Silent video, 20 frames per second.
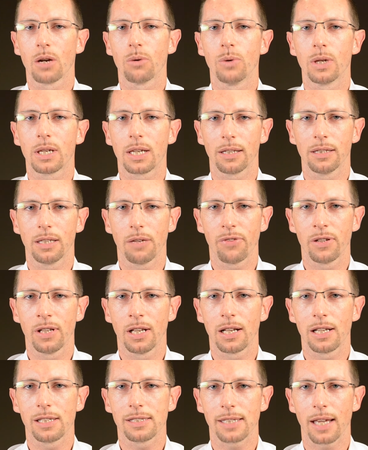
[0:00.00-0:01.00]
we can
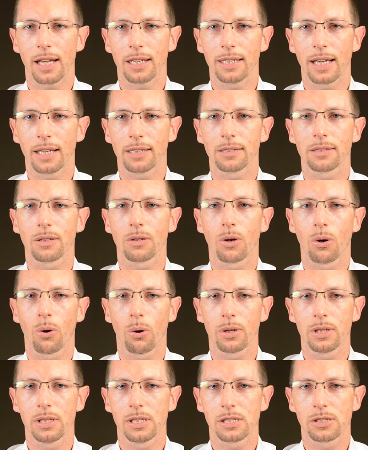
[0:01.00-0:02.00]
definitely say that
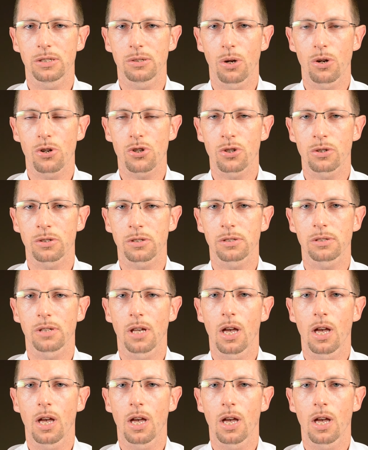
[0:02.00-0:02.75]
all these solutions